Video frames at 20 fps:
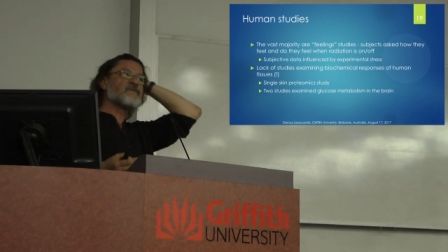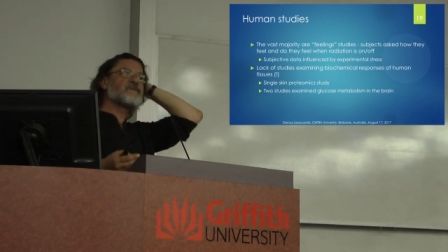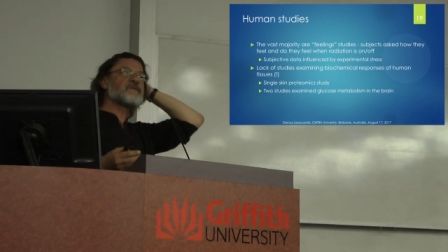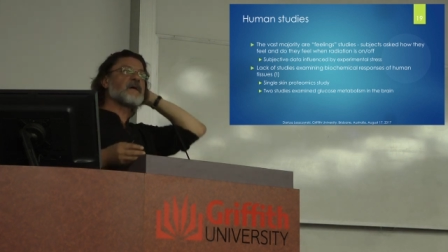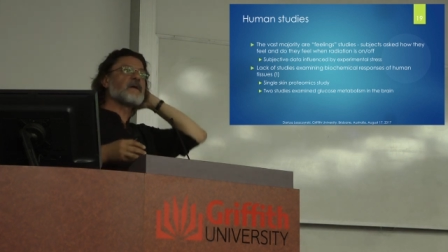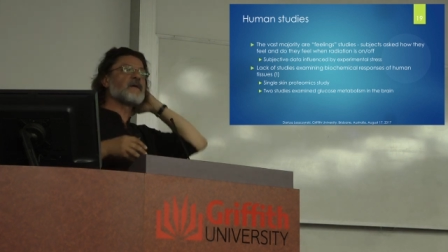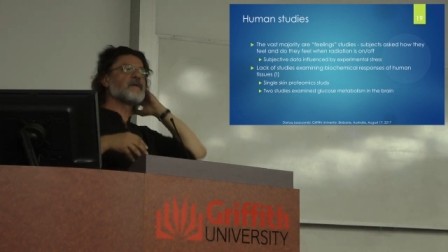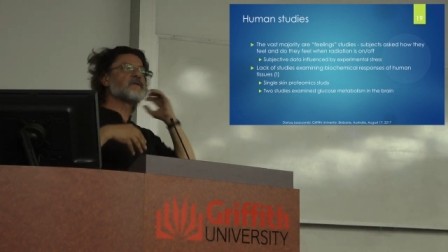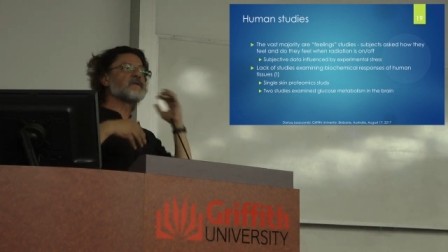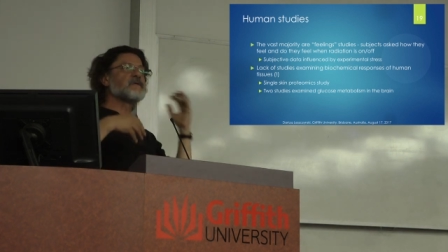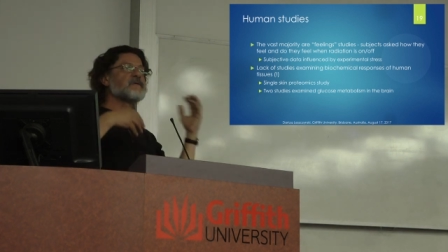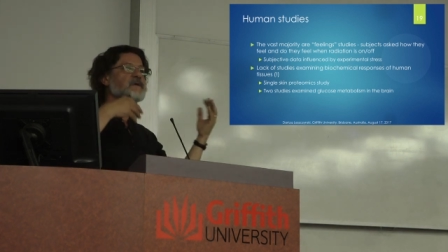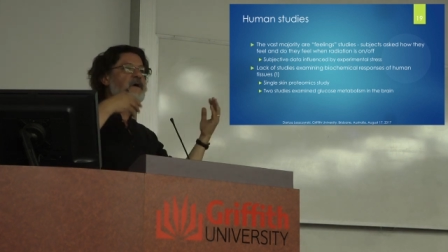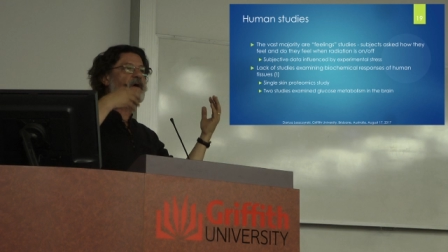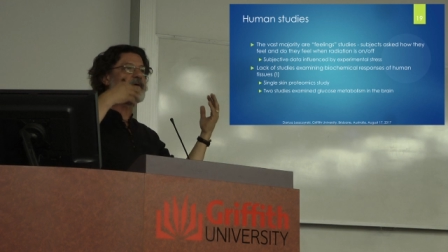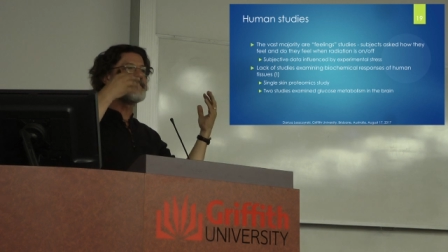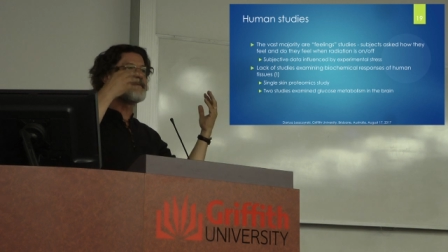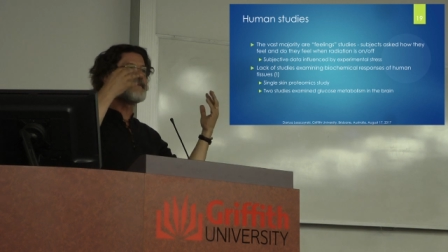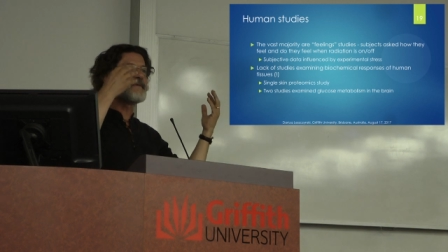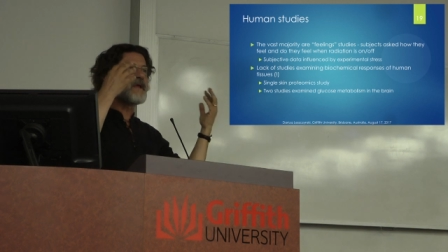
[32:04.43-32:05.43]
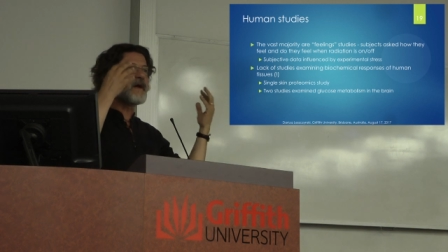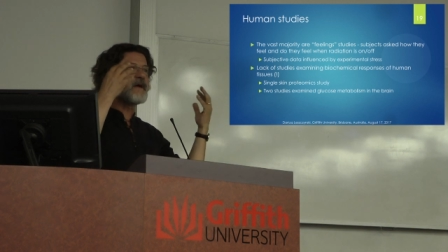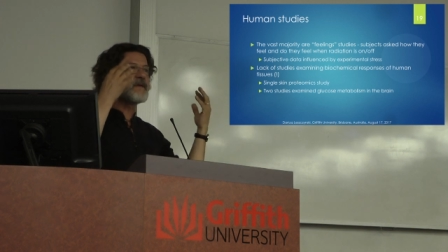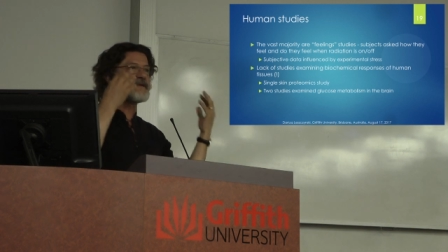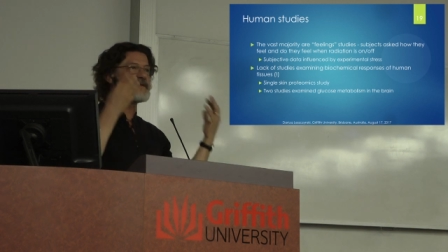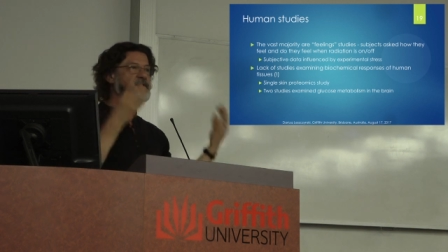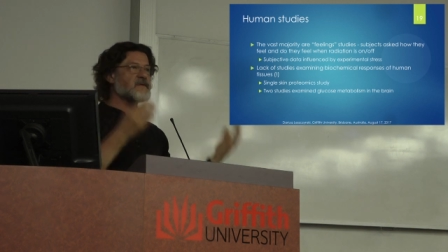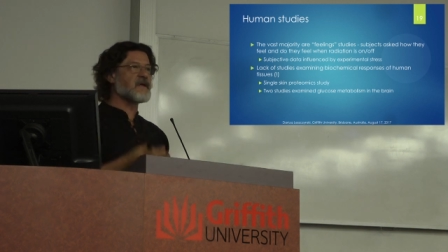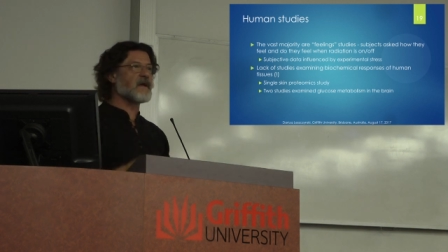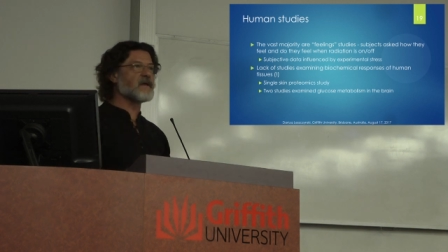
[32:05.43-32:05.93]
so scientists have
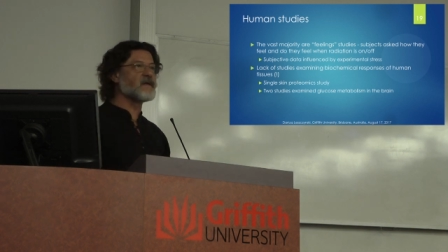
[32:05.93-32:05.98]
done